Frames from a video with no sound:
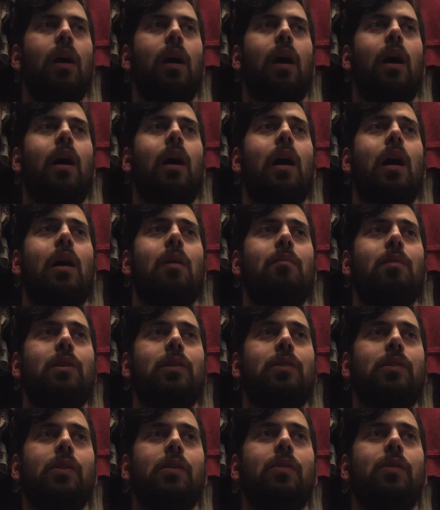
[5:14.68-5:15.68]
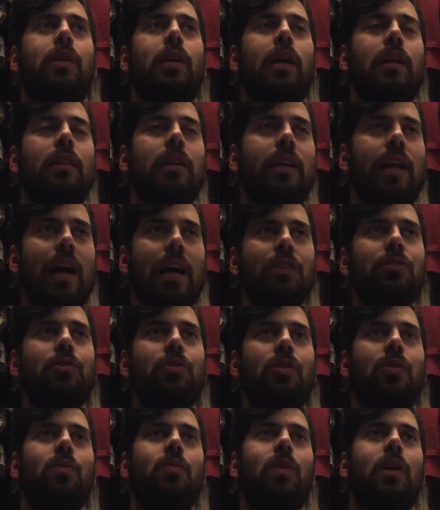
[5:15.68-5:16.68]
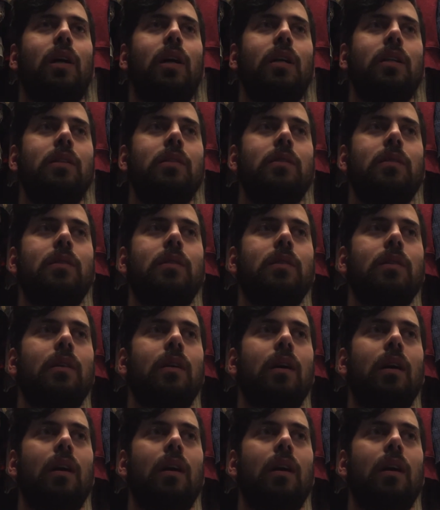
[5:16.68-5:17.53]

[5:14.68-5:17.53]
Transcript: So yeah, the national ones,